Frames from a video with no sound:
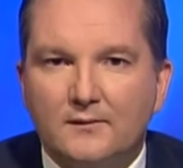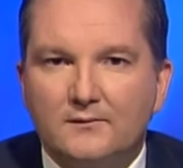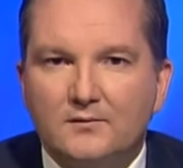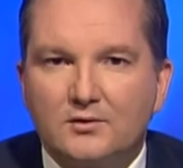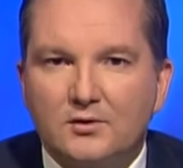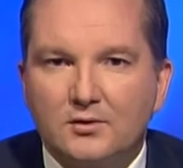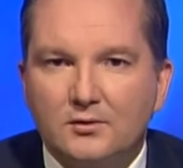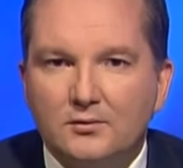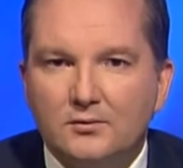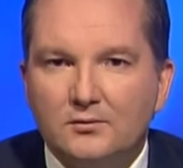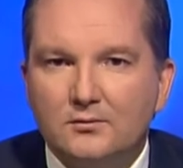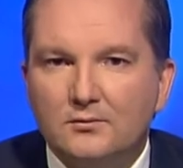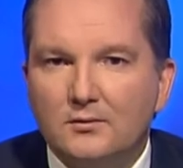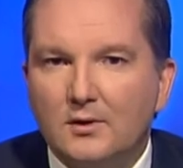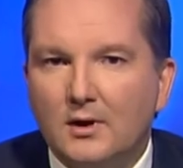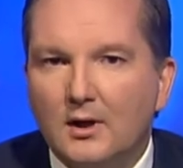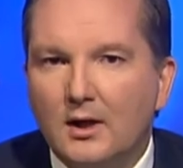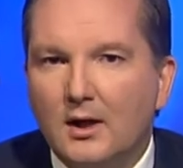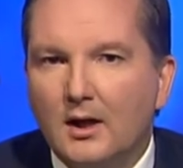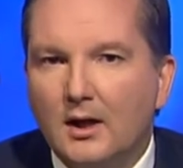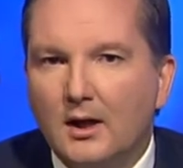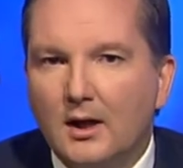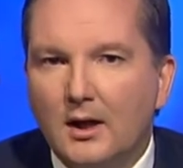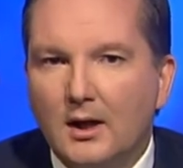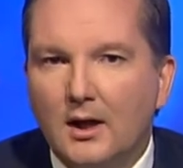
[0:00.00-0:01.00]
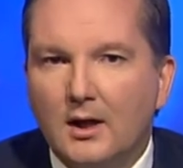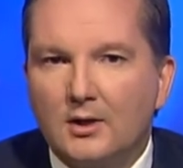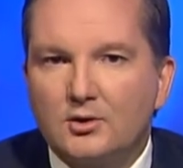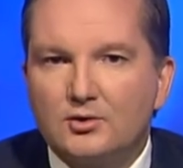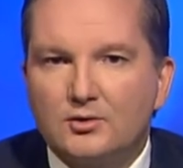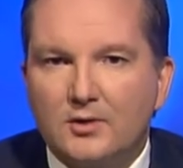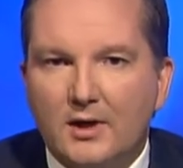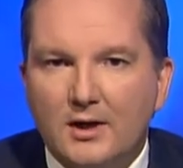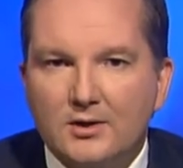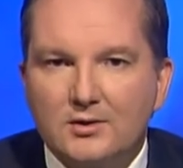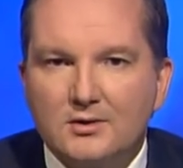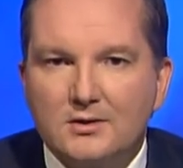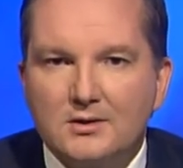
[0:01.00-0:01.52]
of two
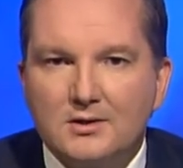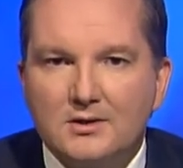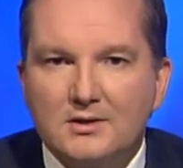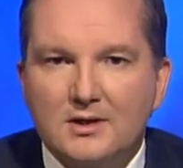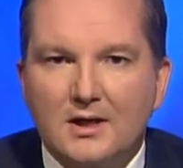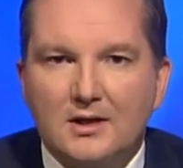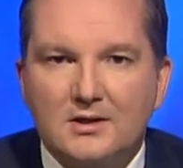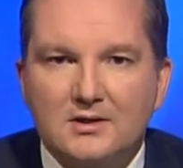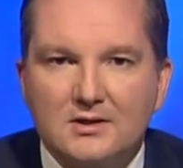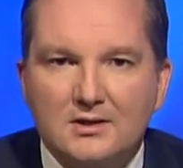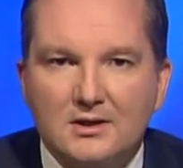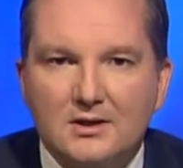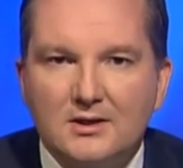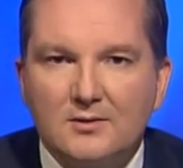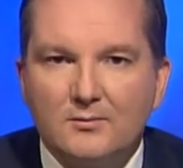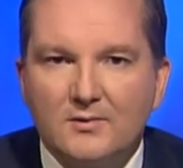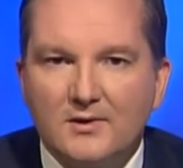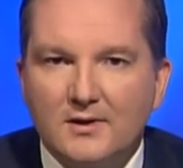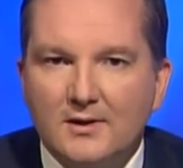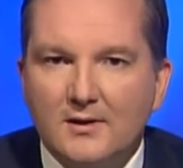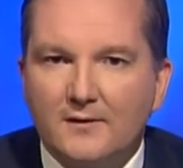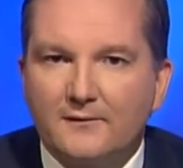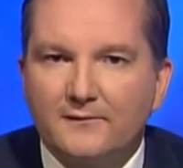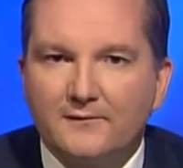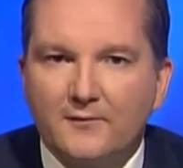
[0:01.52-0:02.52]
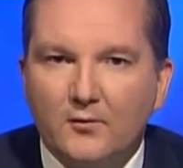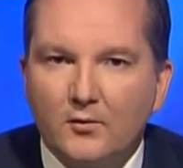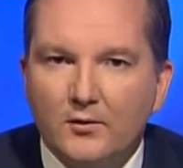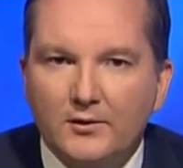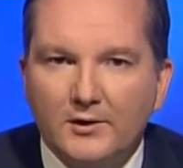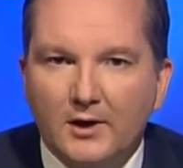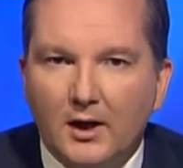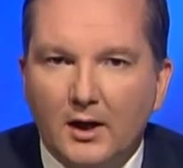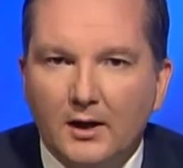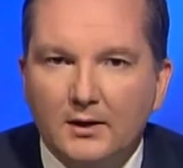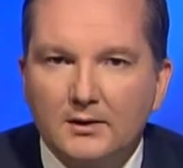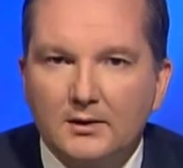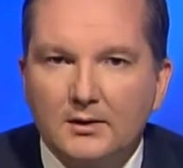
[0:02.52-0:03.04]
tragedies at sea within a
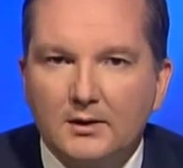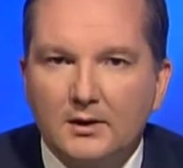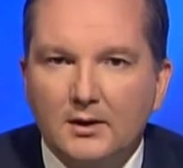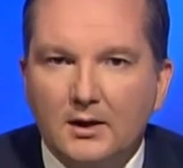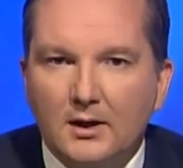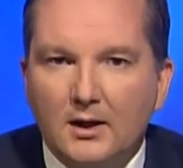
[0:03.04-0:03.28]
fortnight.